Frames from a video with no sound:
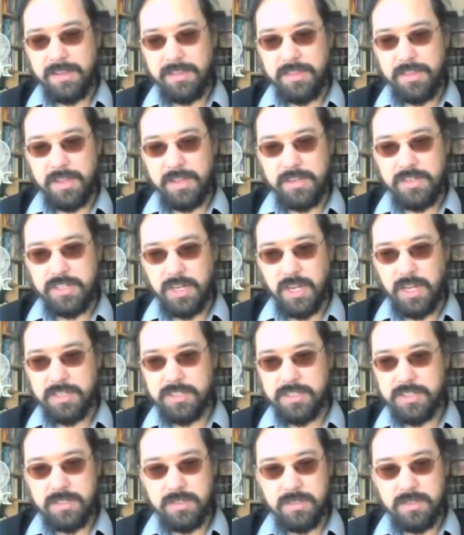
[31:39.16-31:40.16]
than
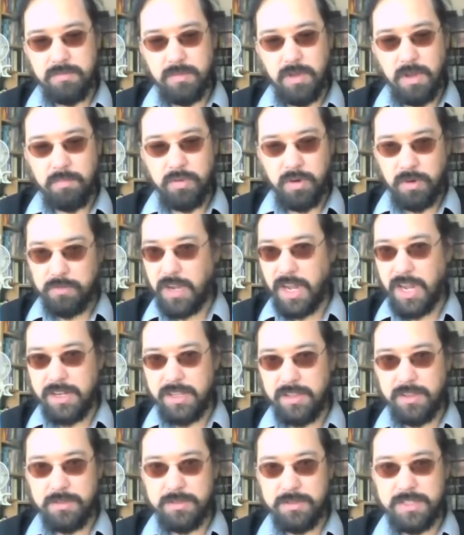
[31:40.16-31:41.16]
just
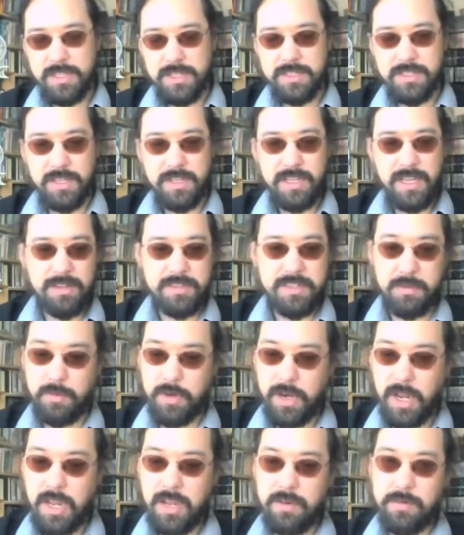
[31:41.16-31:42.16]
providing those things on the outside.
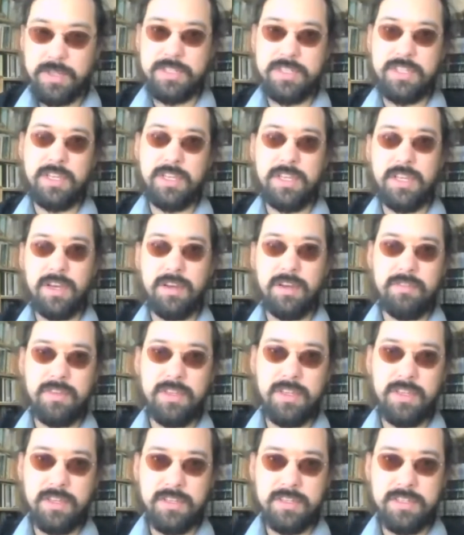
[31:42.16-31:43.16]
What I always think of
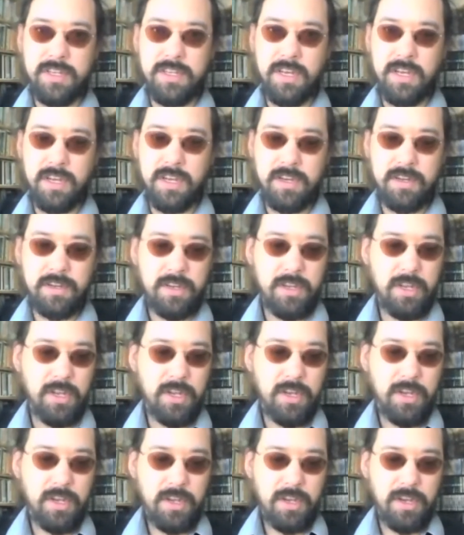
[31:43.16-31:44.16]
is
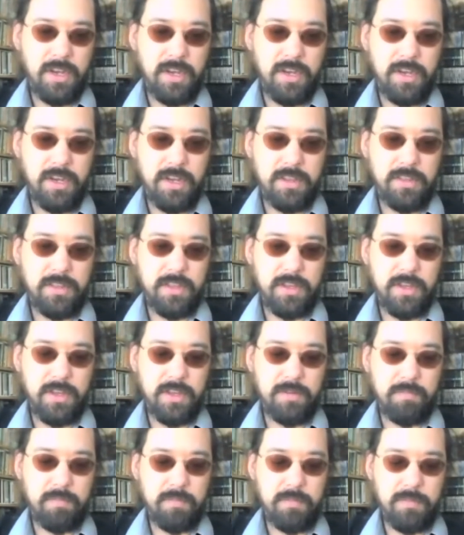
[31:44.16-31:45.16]

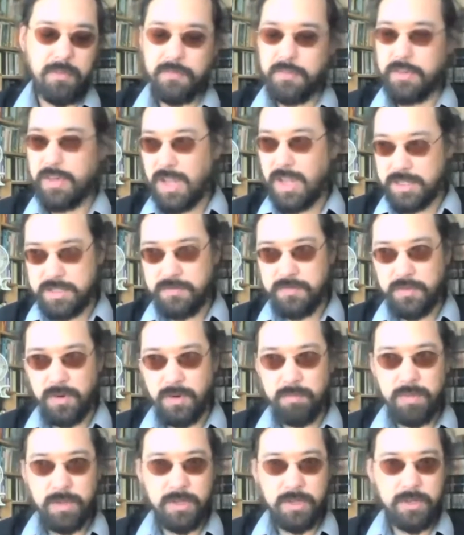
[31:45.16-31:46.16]
the
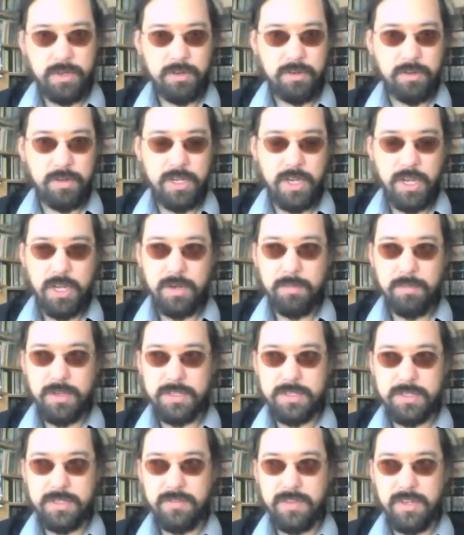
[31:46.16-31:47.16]
philosopher and political
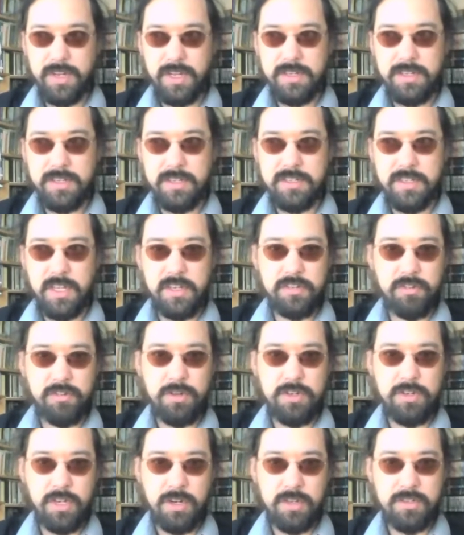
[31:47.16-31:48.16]
economist of the 19th
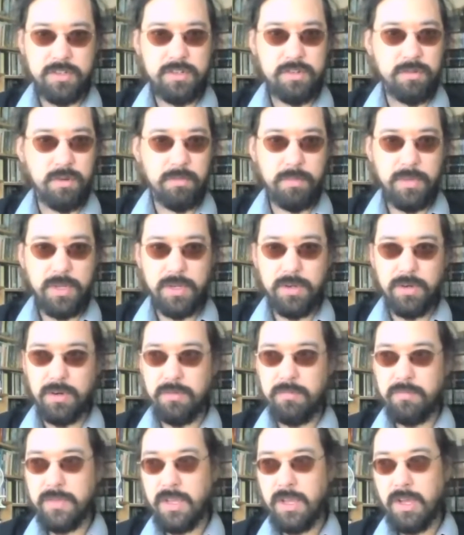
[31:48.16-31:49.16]
century, John Stuart
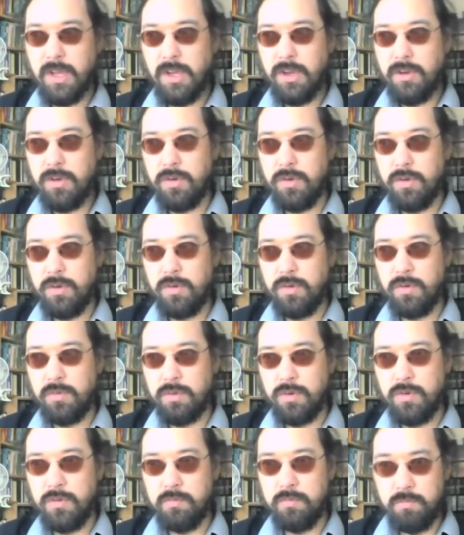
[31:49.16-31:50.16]
Mill,
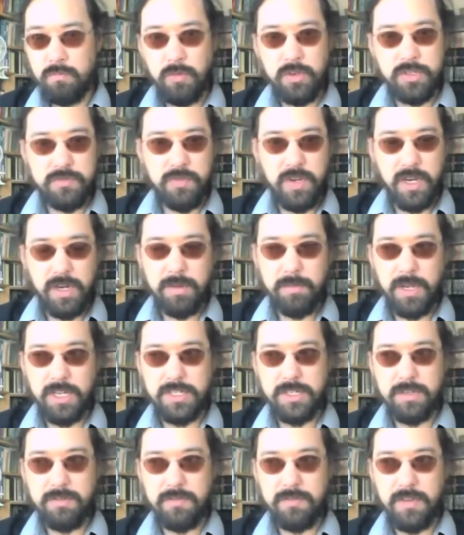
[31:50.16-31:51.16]
who was very
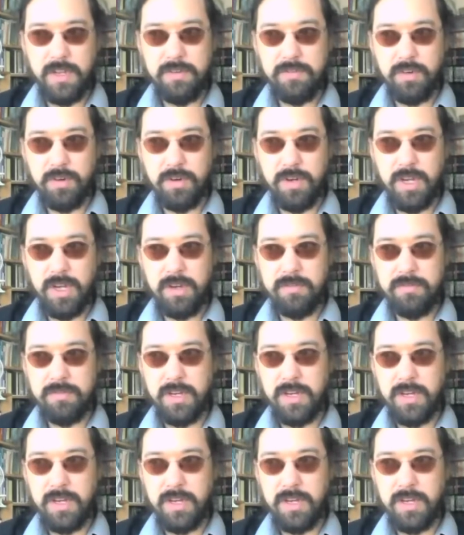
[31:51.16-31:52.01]
much in favor of